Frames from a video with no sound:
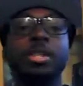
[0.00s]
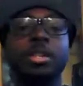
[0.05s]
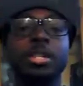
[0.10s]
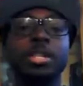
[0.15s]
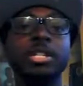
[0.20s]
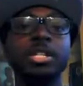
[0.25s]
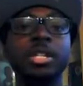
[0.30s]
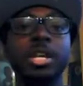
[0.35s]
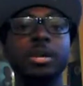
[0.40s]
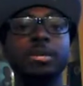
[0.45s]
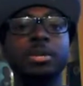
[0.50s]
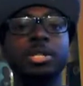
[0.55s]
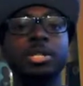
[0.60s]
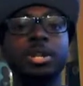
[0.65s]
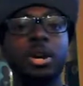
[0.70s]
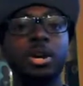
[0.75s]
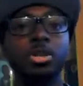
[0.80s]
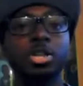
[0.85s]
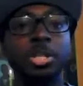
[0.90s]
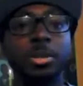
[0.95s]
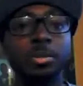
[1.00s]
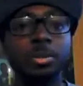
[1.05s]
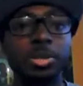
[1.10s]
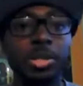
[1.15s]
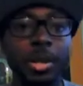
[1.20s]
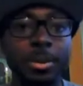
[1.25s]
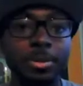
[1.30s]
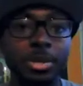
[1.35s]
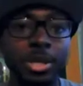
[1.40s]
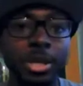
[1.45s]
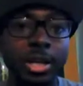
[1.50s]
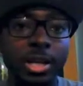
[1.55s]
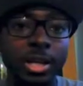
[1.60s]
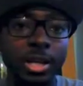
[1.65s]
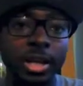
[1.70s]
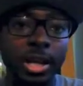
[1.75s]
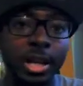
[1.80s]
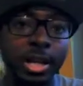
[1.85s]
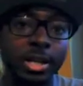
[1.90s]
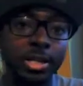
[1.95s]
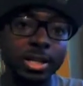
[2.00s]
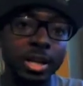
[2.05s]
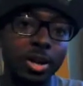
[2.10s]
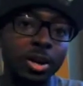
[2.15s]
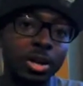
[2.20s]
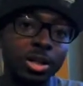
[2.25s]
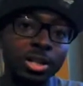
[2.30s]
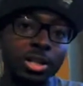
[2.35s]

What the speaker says: This segment is called Simple Steps to Getting Gigs. I